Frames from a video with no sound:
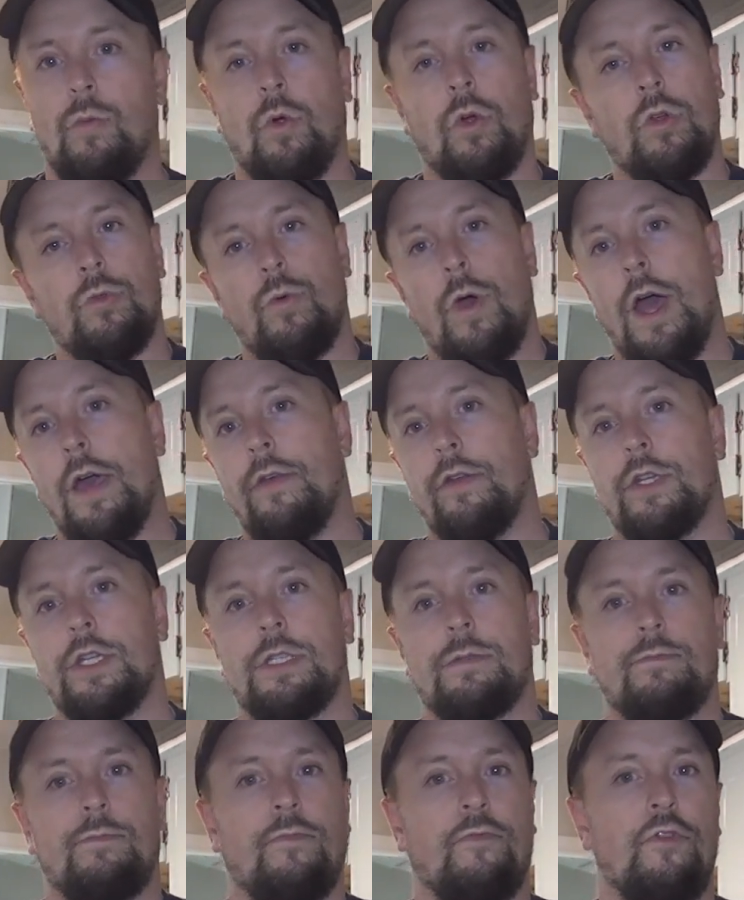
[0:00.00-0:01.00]
Worldwide, they're
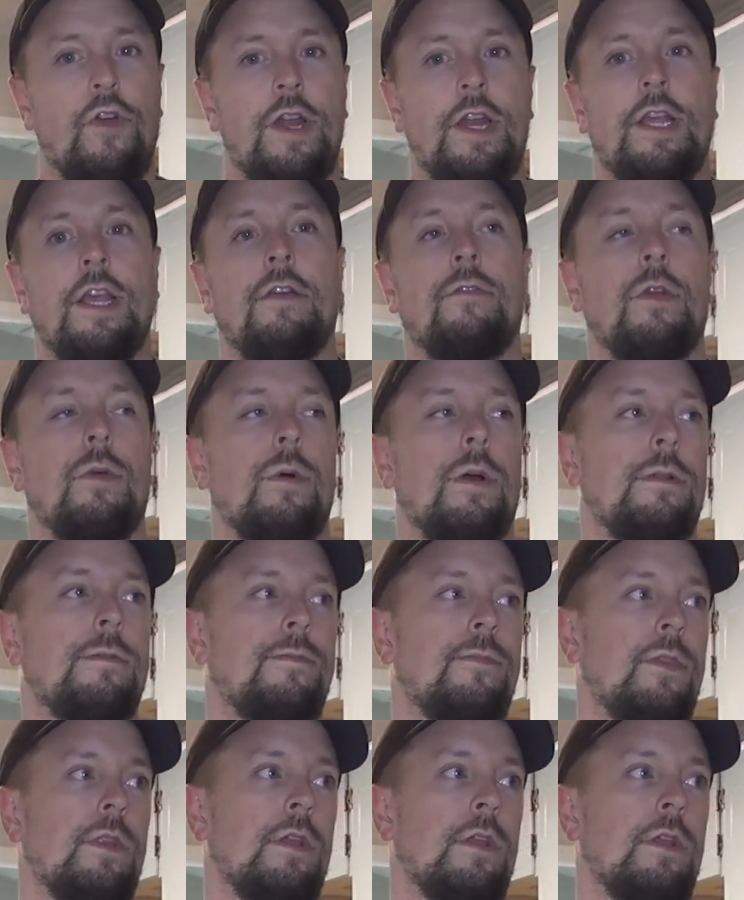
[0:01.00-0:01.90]
just friending everyone.